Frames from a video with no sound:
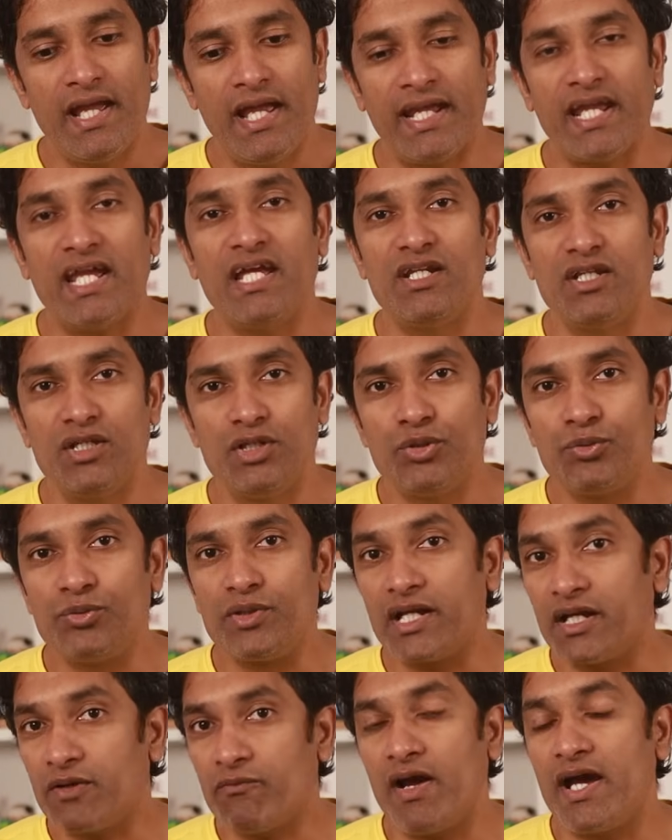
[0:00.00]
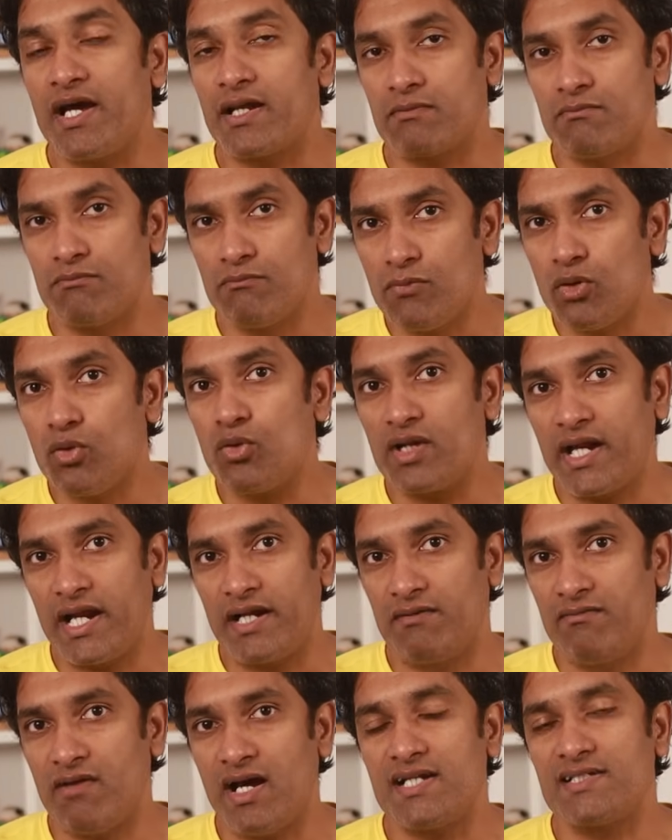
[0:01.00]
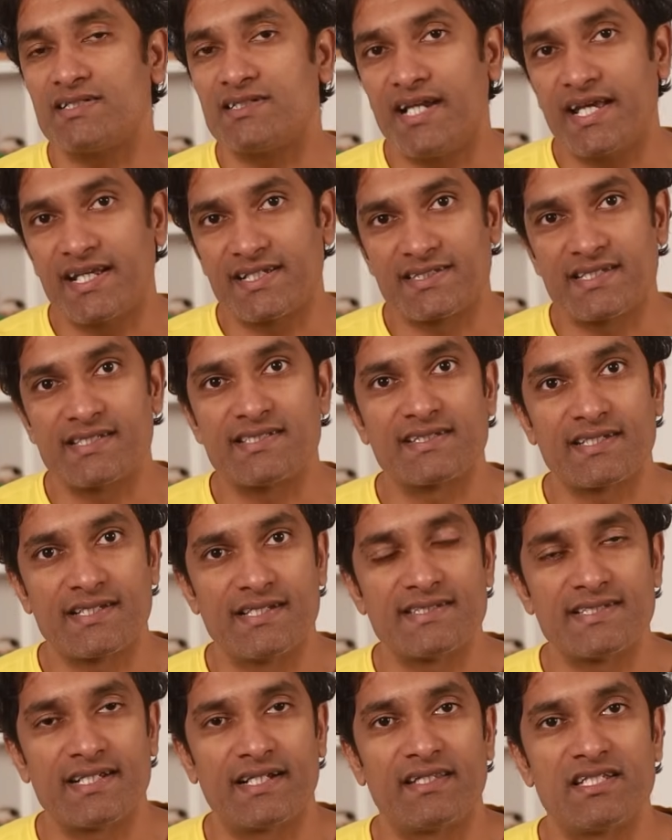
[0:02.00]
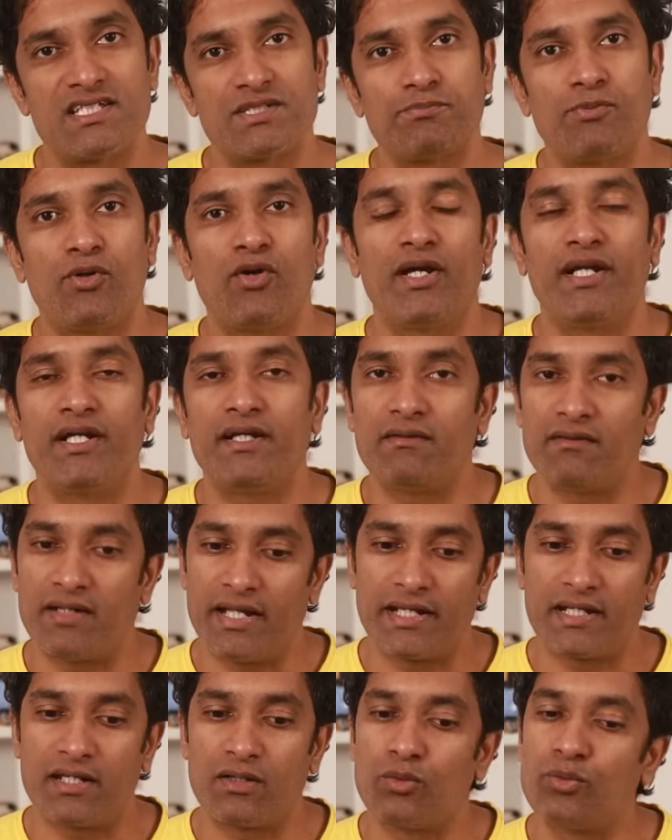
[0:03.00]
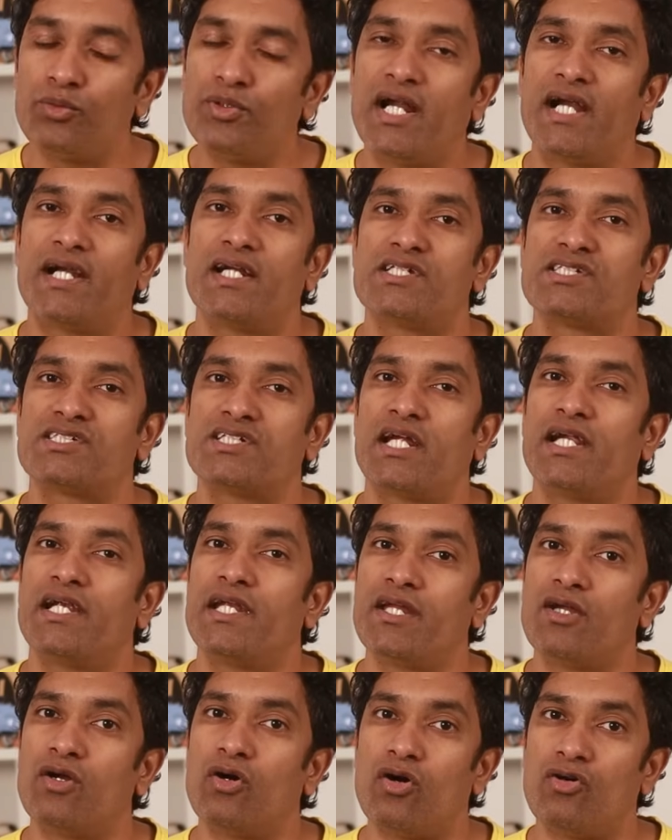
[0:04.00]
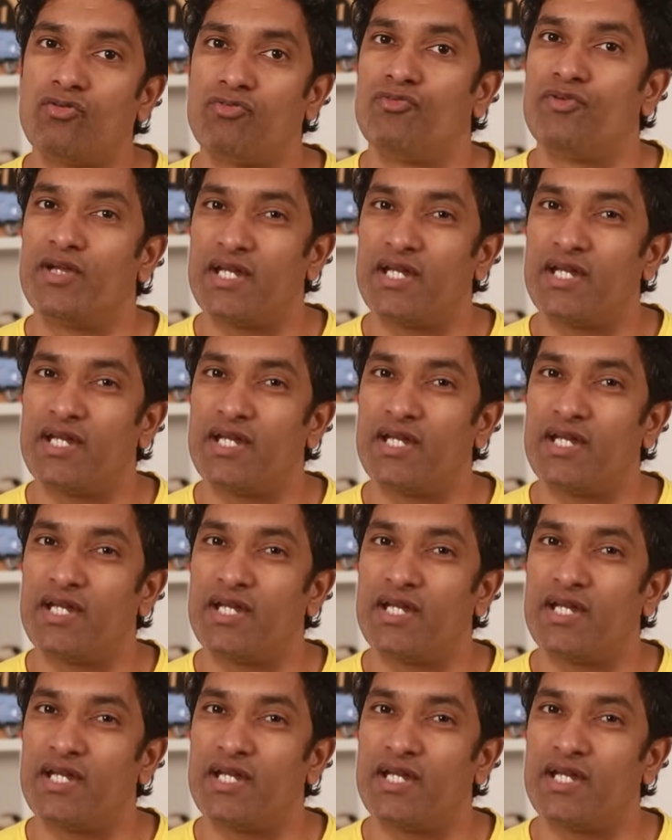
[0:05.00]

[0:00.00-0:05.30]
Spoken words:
Again, you require more advanced Excel skills at this point, like a good understanding of